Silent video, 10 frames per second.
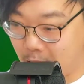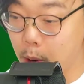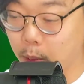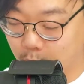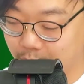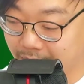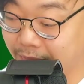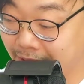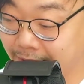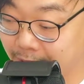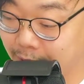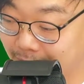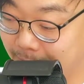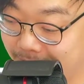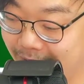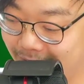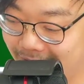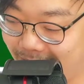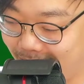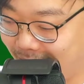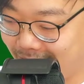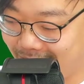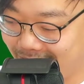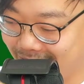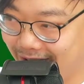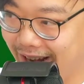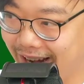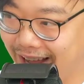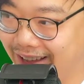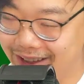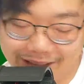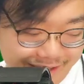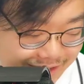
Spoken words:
it would look like that thing that I'm right now, yeah.